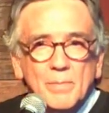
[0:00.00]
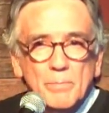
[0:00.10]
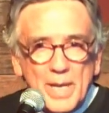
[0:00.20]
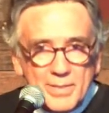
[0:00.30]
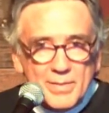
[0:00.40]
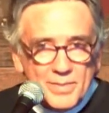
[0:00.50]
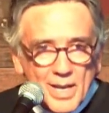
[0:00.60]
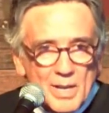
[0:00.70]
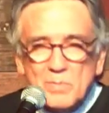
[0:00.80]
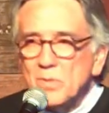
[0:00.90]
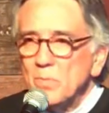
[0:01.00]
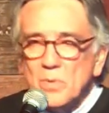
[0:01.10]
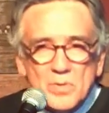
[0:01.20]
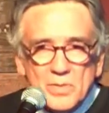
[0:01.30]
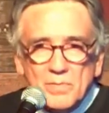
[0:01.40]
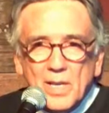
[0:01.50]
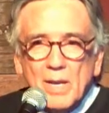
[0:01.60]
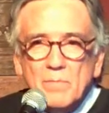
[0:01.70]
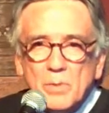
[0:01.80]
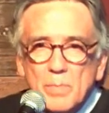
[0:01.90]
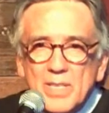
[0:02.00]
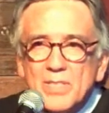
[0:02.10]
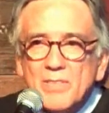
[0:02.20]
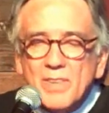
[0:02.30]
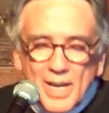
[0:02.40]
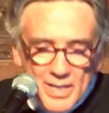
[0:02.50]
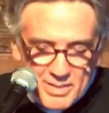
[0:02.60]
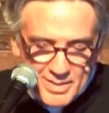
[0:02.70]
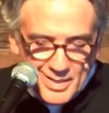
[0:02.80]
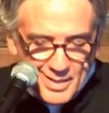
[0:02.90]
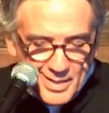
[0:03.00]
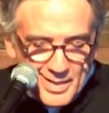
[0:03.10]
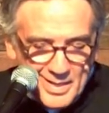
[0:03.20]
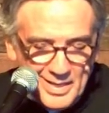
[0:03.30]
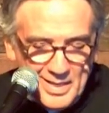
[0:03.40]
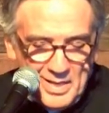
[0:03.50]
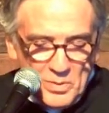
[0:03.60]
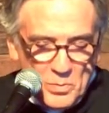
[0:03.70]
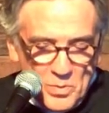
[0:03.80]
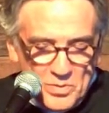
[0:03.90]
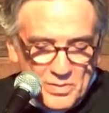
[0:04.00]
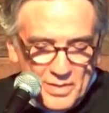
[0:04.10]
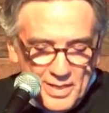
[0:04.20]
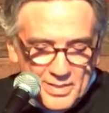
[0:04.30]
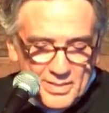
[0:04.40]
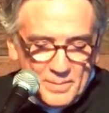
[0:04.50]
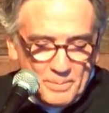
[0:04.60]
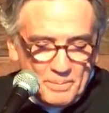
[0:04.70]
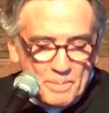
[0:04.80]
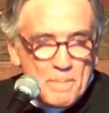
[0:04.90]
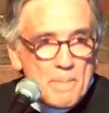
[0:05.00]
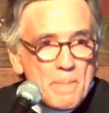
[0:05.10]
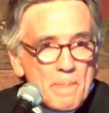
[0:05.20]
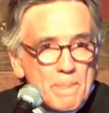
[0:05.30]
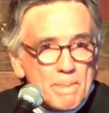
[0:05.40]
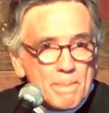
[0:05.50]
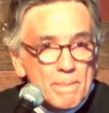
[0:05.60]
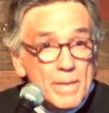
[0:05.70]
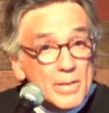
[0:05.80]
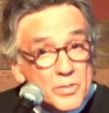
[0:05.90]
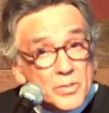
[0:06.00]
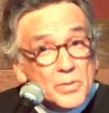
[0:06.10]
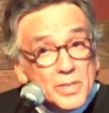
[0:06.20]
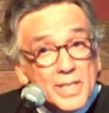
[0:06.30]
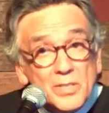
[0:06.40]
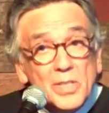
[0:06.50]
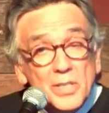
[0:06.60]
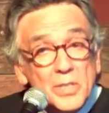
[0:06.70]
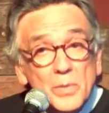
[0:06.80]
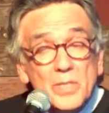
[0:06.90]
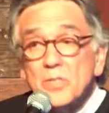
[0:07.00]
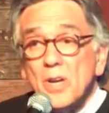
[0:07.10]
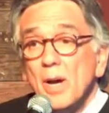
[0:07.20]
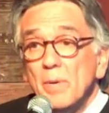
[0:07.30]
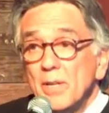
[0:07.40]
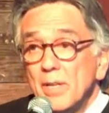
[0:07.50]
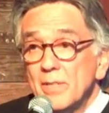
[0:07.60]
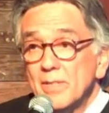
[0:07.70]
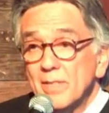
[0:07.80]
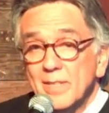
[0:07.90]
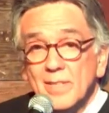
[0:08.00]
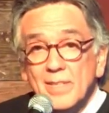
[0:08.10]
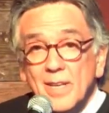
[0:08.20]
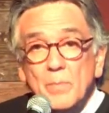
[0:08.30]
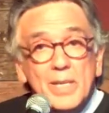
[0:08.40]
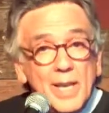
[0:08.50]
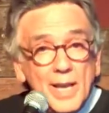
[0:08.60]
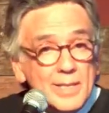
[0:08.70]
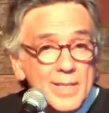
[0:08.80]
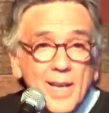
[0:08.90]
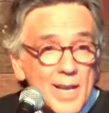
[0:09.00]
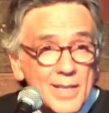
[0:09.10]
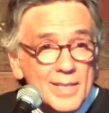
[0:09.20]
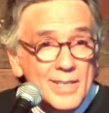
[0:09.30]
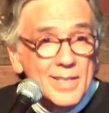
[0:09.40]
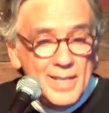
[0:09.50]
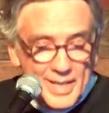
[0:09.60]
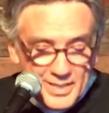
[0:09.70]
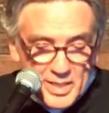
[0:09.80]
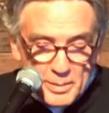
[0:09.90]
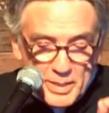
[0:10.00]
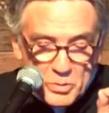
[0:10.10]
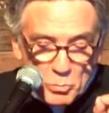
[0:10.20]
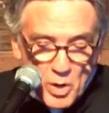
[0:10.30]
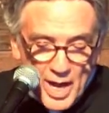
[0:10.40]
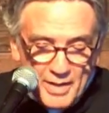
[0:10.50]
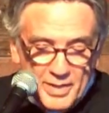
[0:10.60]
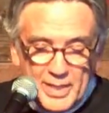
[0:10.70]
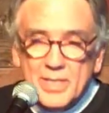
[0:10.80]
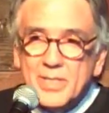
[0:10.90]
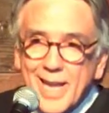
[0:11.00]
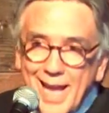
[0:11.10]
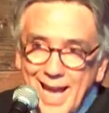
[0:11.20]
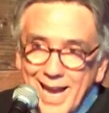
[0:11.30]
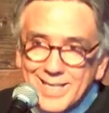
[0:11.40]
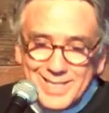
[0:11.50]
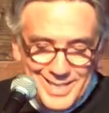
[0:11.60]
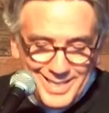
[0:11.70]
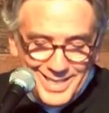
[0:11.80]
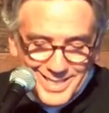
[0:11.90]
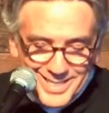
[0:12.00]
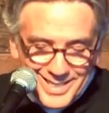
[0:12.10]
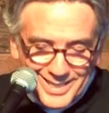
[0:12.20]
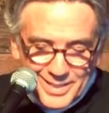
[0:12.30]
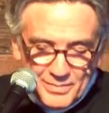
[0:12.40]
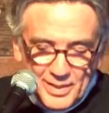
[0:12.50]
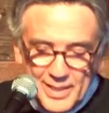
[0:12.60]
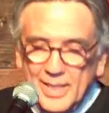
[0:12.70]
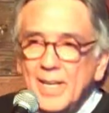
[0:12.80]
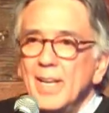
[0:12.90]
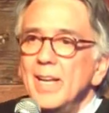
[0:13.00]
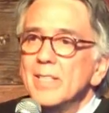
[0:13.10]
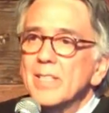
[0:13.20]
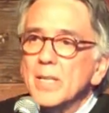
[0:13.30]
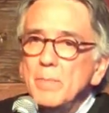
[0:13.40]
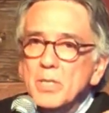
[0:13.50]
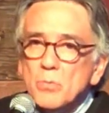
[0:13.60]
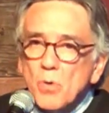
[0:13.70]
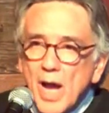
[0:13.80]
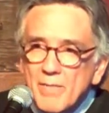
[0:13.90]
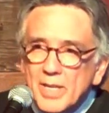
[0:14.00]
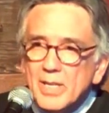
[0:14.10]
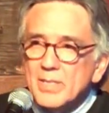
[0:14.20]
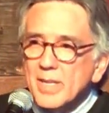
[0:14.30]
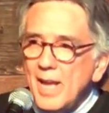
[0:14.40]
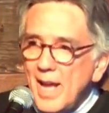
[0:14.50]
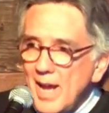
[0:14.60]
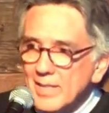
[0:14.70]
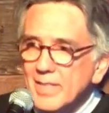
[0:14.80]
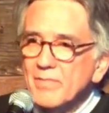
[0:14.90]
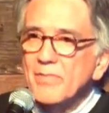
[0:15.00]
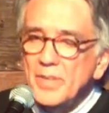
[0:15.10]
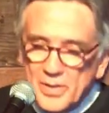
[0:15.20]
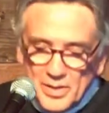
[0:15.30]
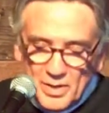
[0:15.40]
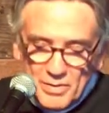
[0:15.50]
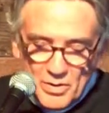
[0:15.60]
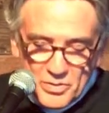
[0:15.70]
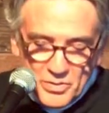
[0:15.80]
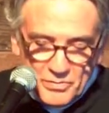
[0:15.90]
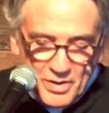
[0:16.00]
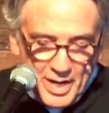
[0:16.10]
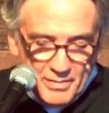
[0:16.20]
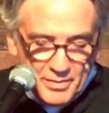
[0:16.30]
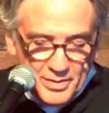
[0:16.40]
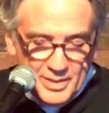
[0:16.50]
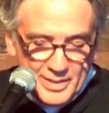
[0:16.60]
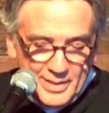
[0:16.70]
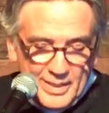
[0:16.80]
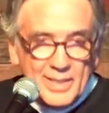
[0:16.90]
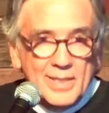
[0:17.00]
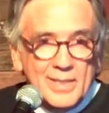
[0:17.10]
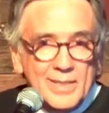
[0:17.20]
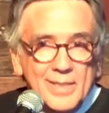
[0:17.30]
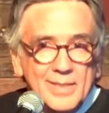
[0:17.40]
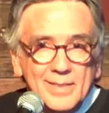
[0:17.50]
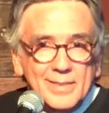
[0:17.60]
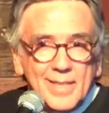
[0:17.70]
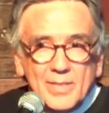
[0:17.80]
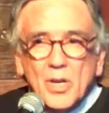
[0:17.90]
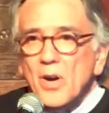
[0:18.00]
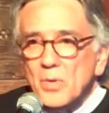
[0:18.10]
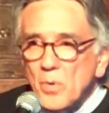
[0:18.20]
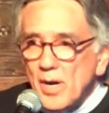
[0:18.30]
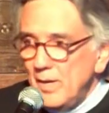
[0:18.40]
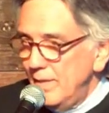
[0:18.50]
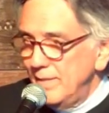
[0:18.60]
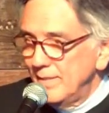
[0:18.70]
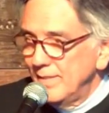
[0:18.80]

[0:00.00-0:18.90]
The best of times, the worst of times, the best of us and the worst of us. The uncertainty is going to do its job on us, and we can't deny it. It's going to be driving us to act instinctively. It's going to be driving us to act in fear of our survival. That's hardwired.